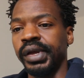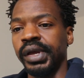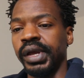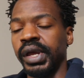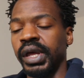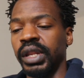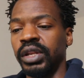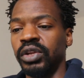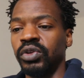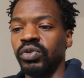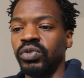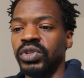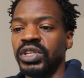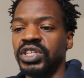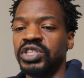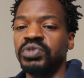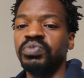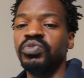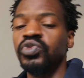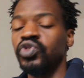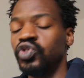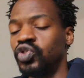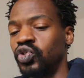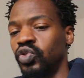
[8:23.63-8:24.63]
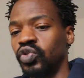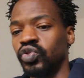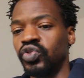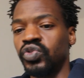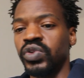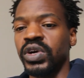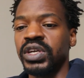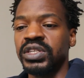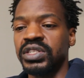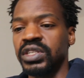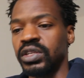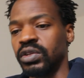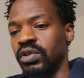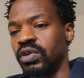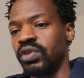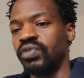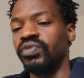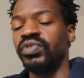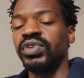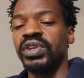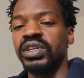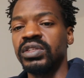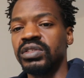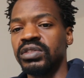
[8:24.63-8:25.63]
and you know there's mutual trust and
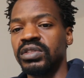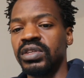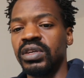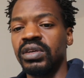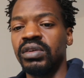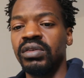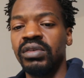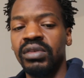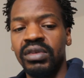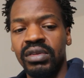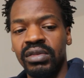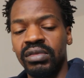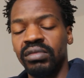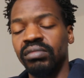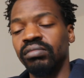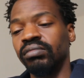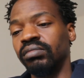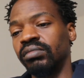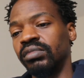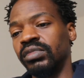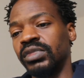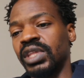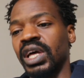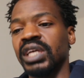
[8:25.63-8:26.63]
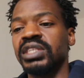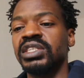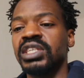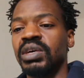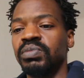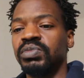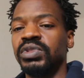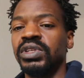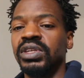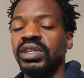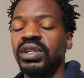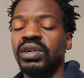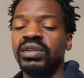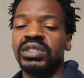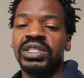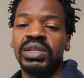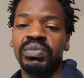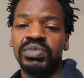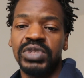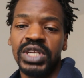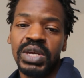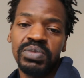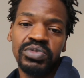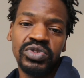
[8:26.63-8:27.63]
confidence there that's something else.
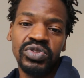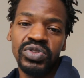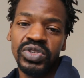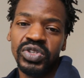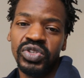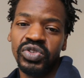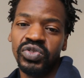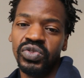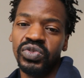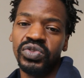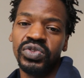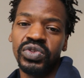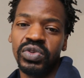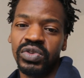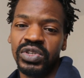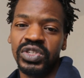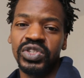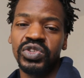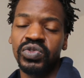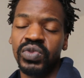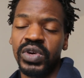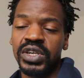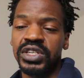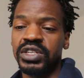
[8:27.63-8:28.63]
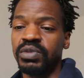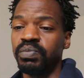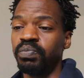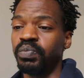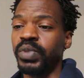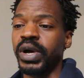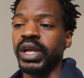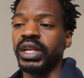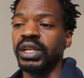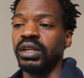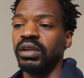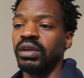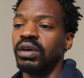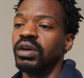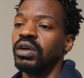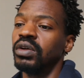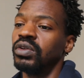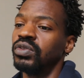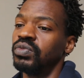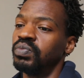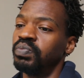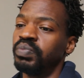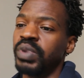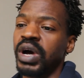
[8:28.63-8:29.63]
Sometimes you need to use your discretion, but
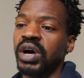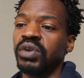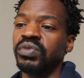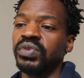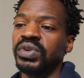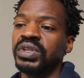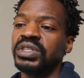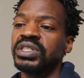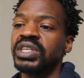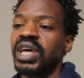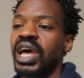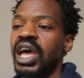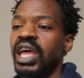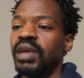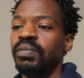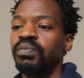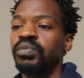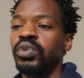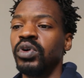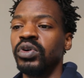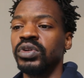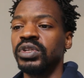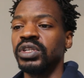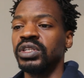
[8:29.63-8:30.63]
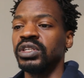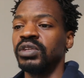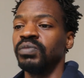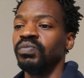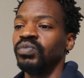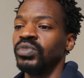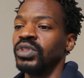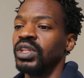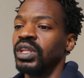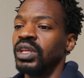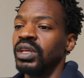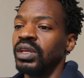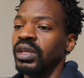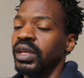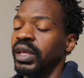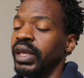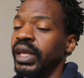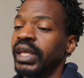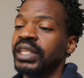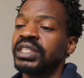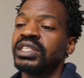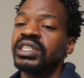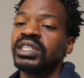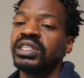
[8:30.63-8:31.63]
boundaries are important.
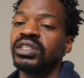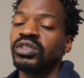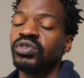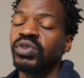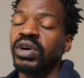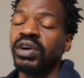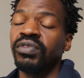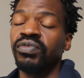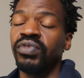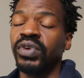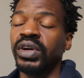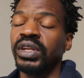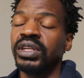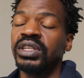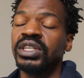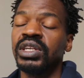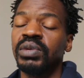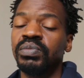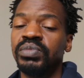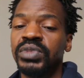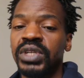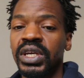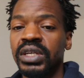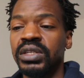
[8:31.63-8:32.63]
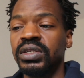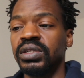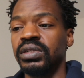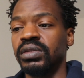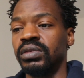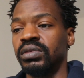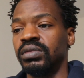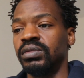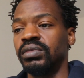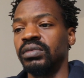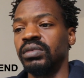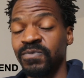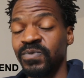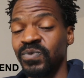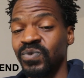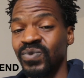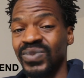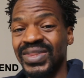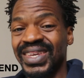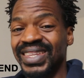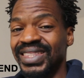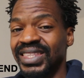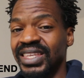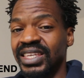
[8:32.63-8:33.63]
It's to avoid temptation.
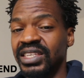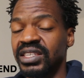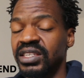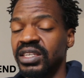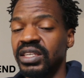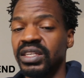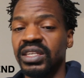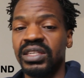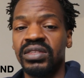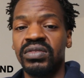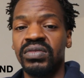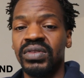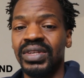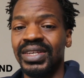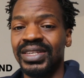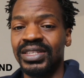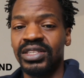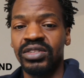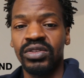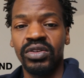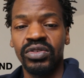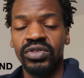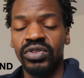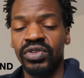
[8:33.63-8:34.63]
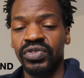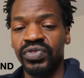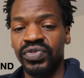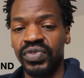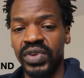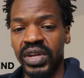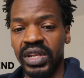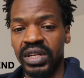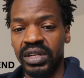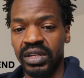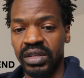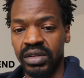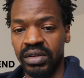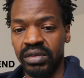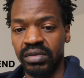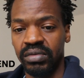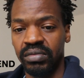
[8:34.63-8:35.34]
This industry is not your friend.